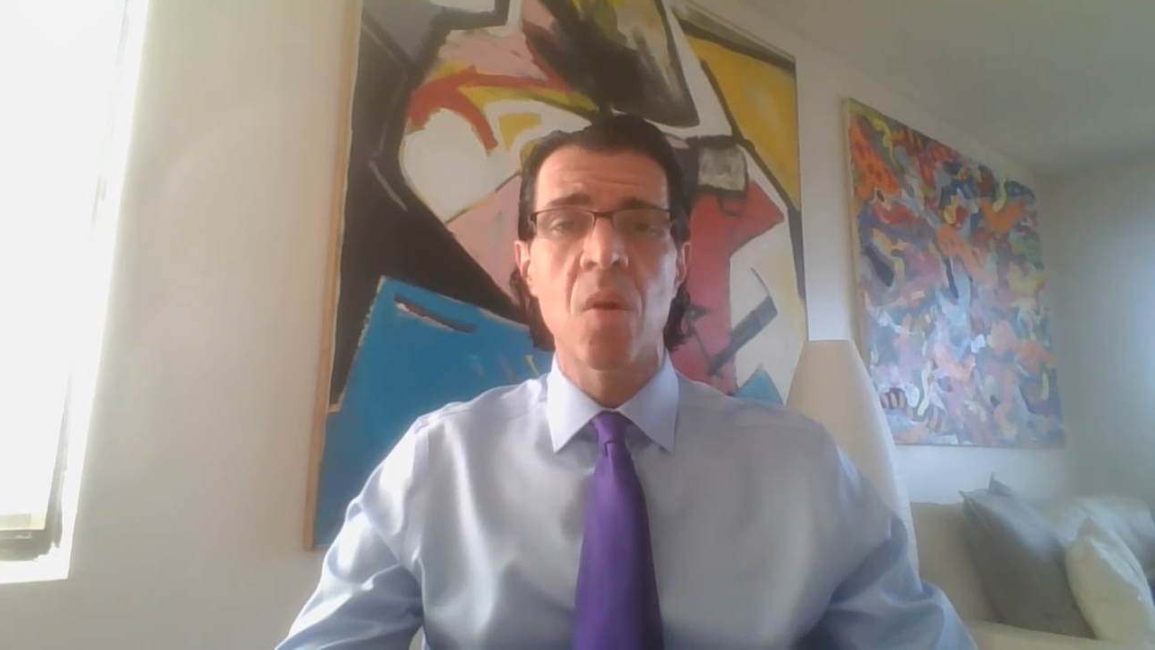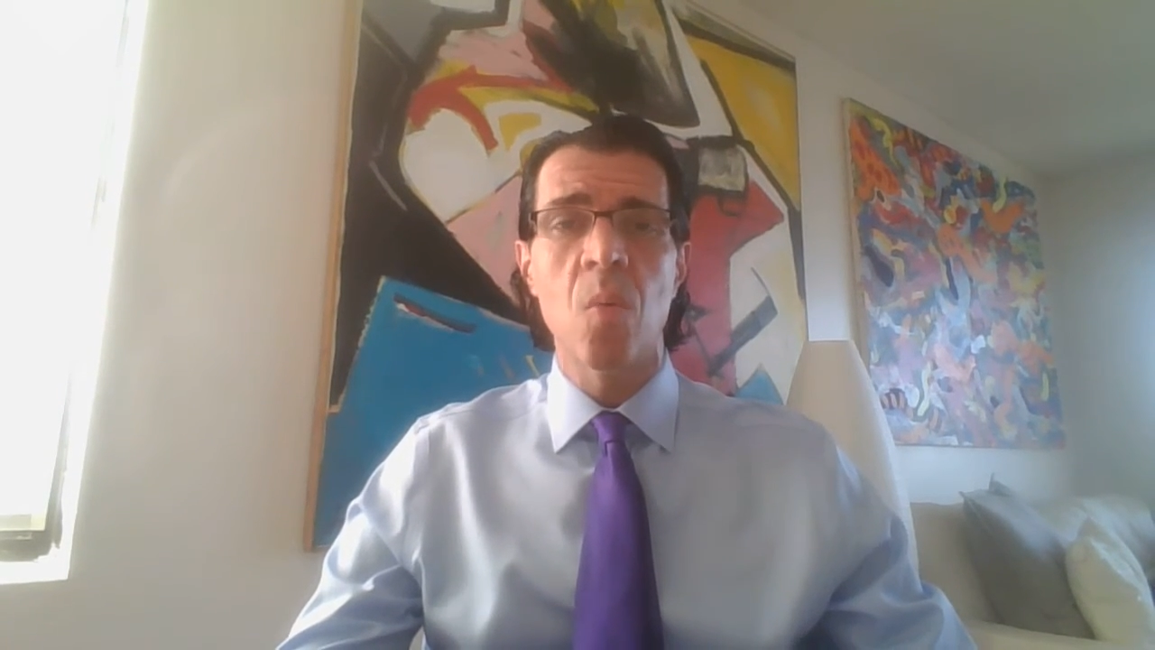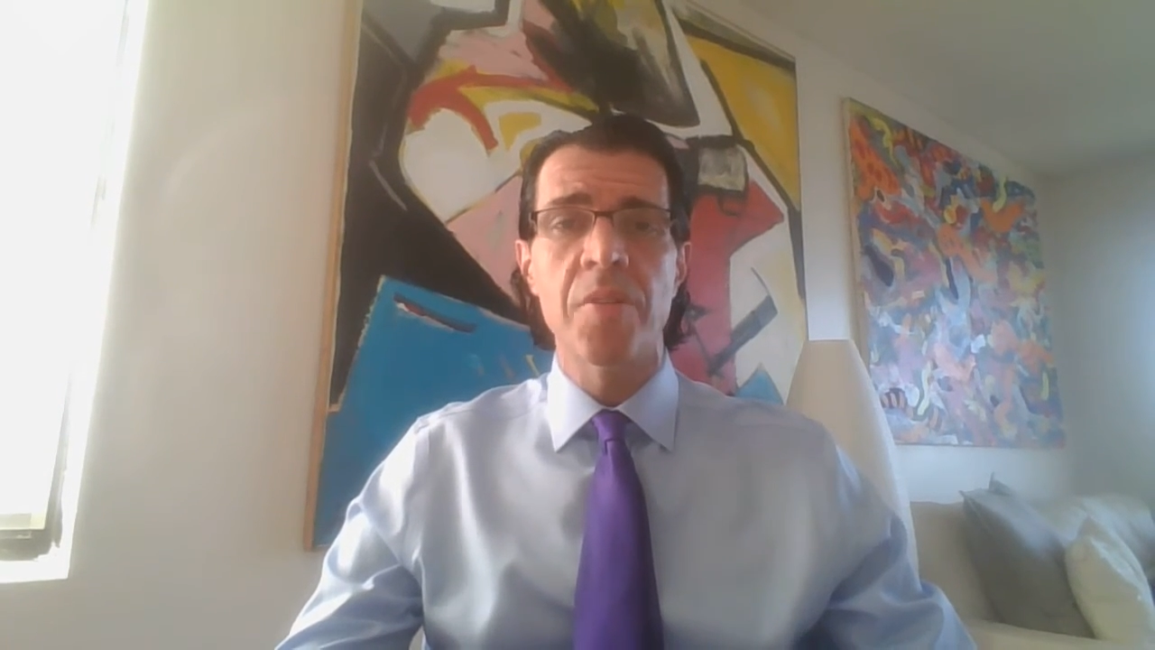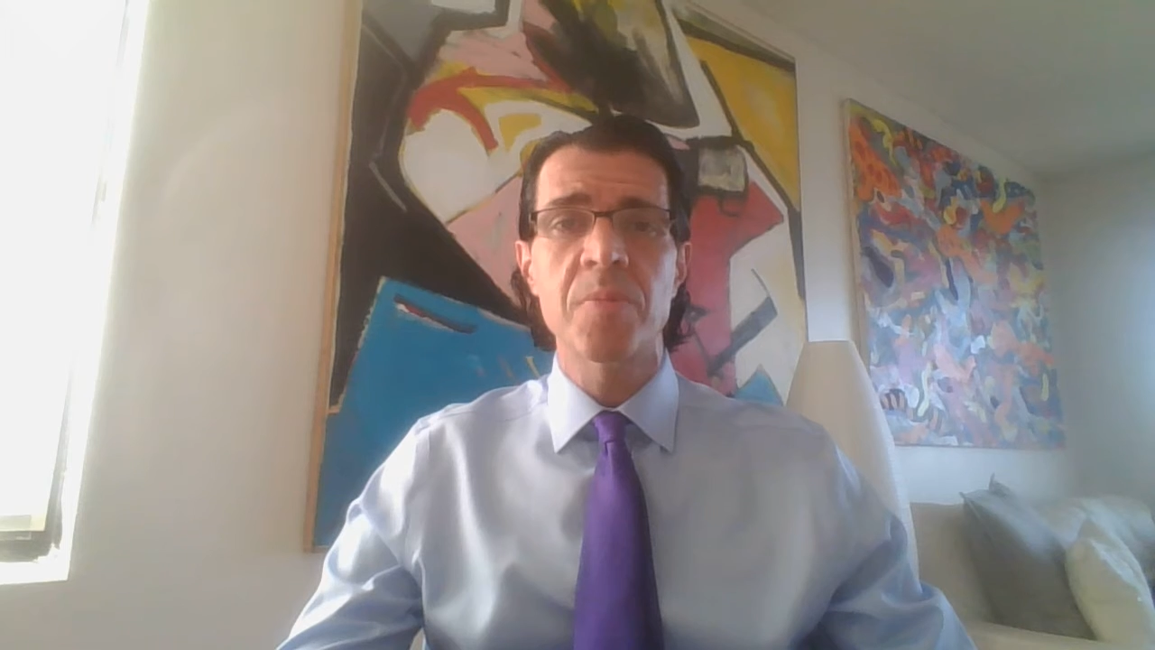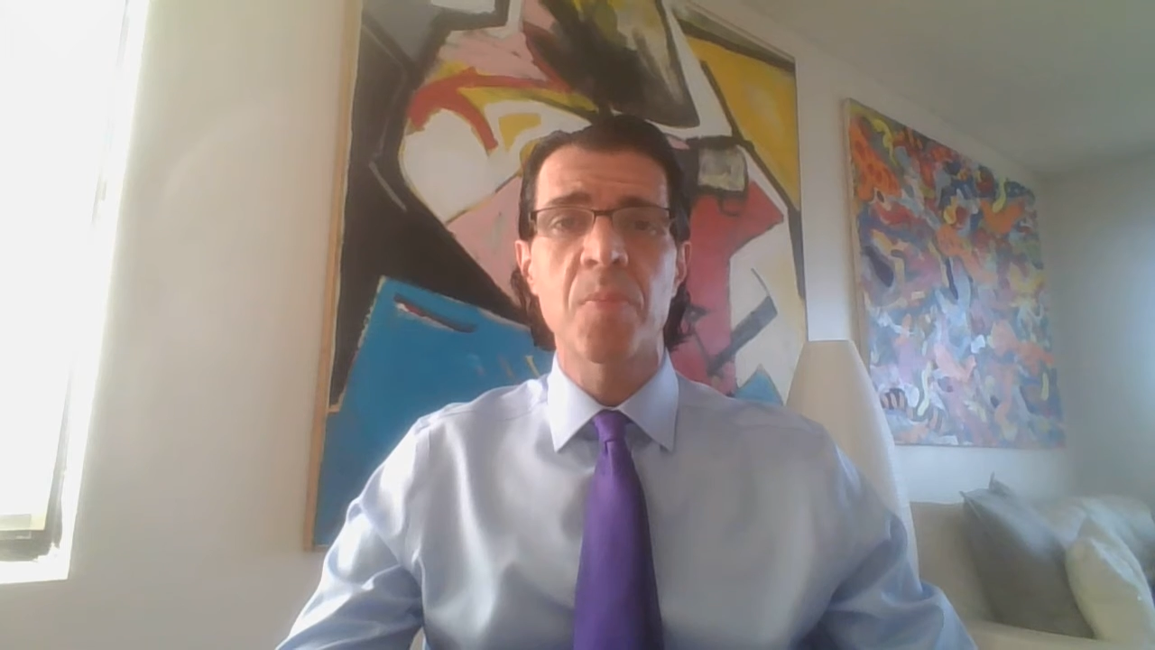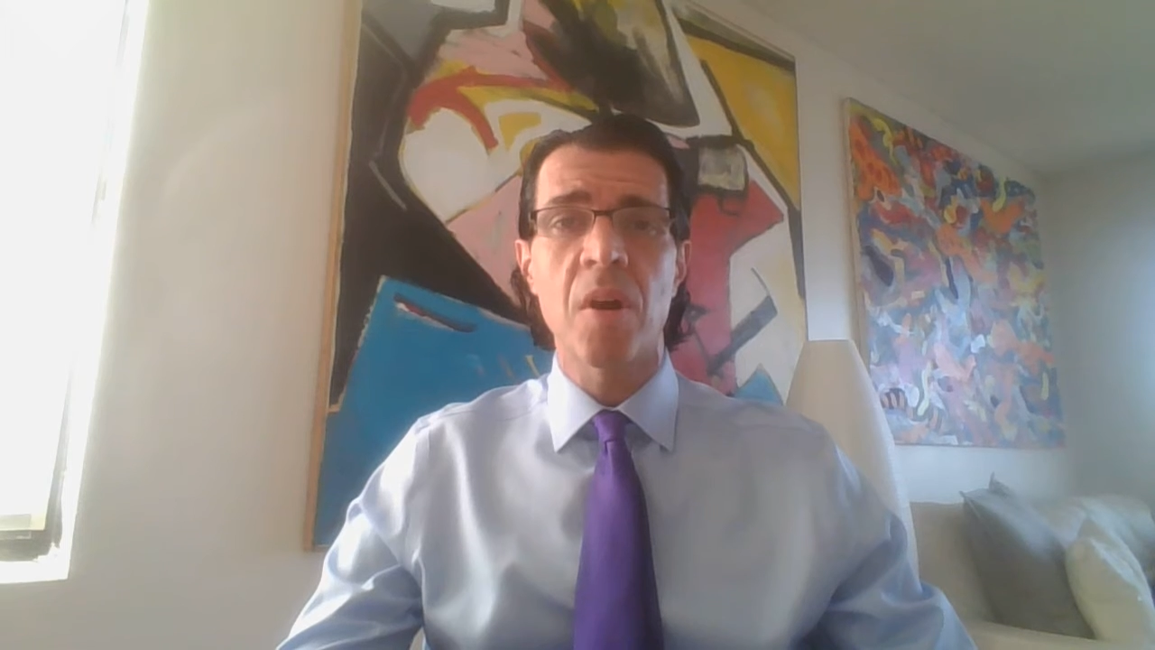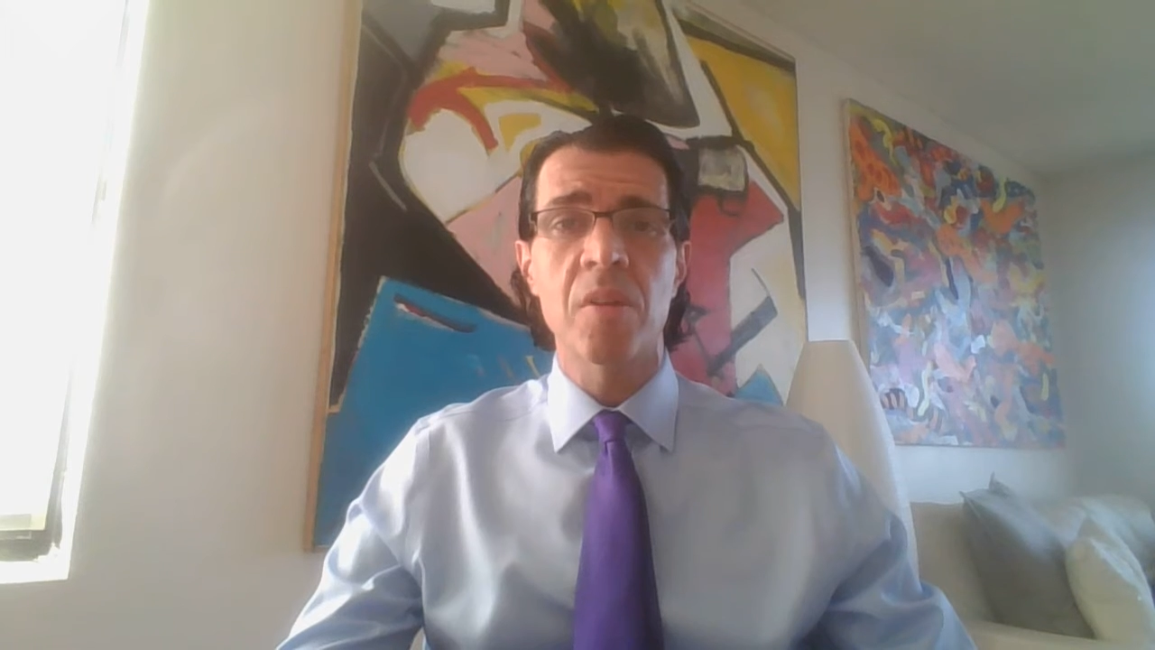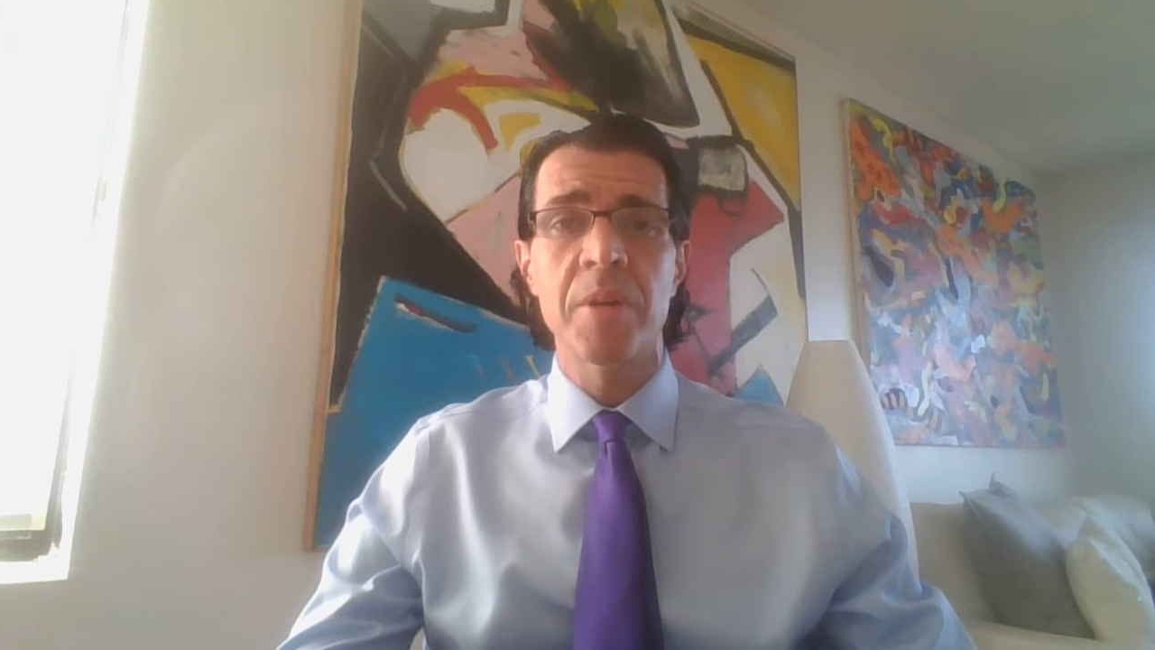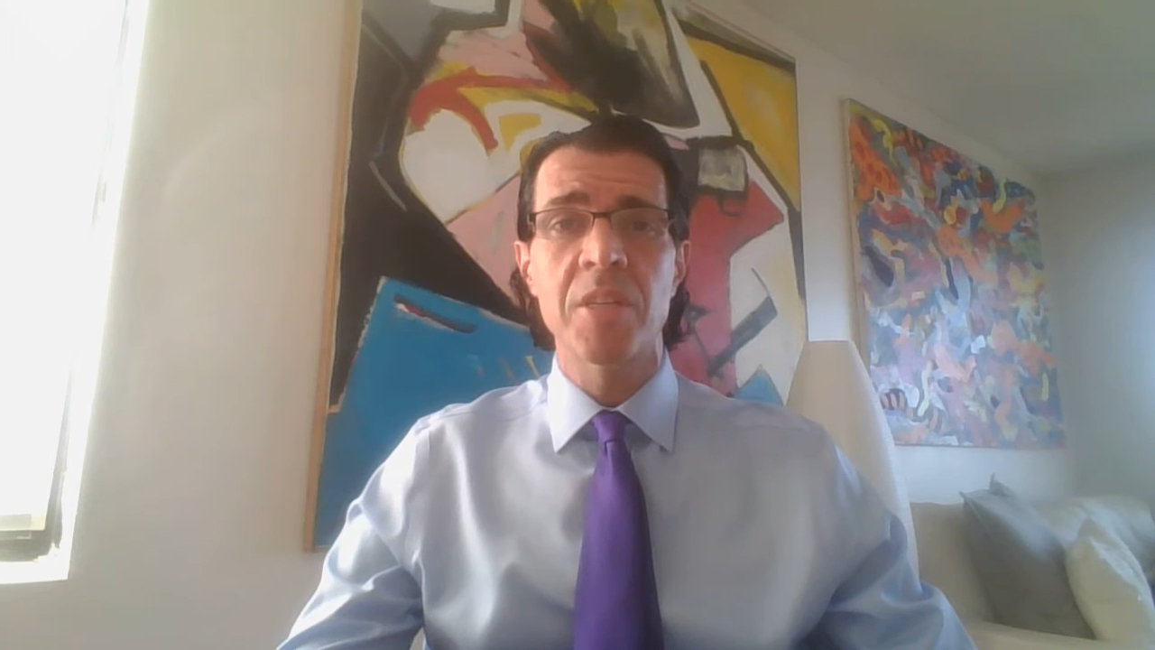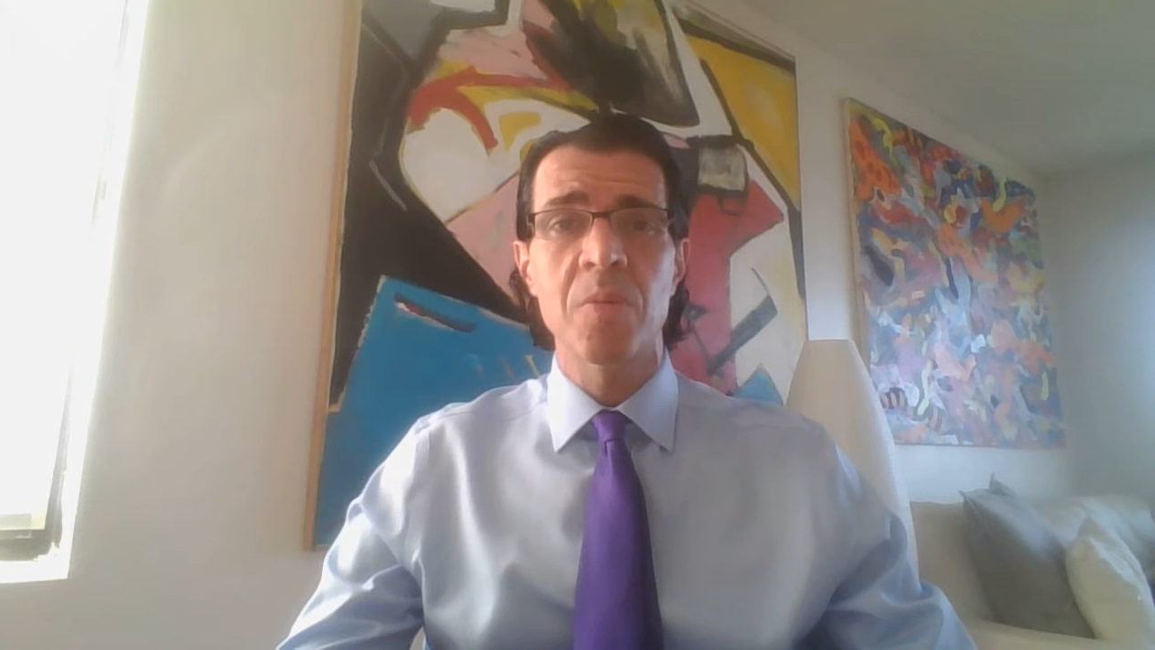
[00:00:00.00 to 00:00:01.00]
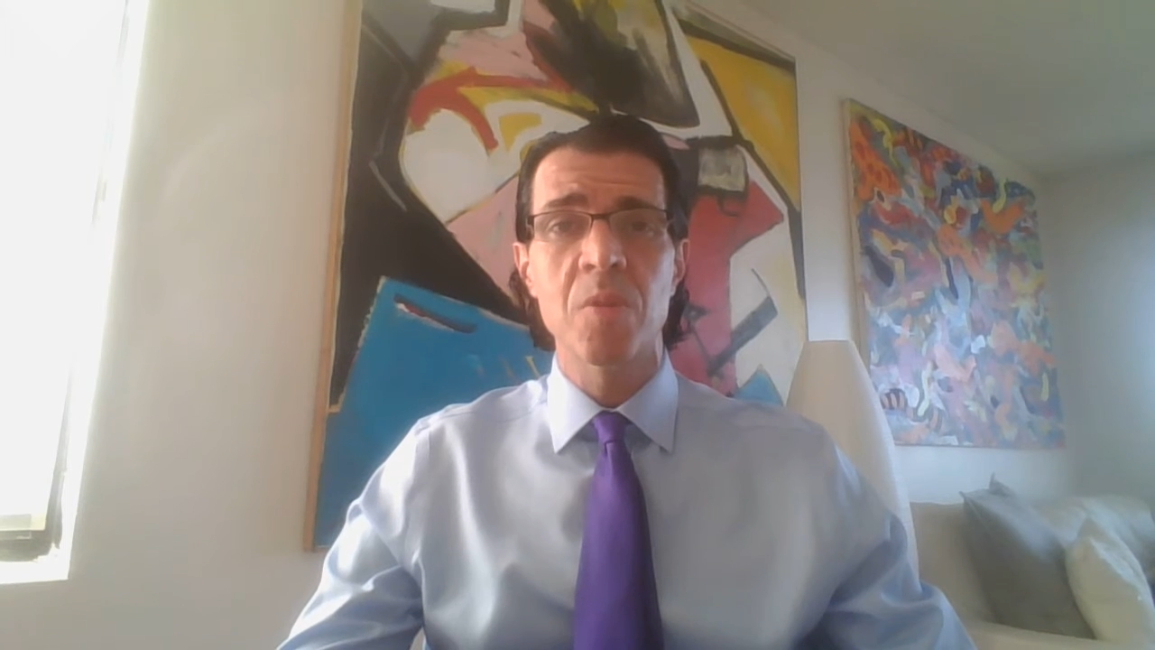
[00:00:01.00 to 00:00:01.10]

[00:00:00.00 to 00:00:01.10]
When this proclamation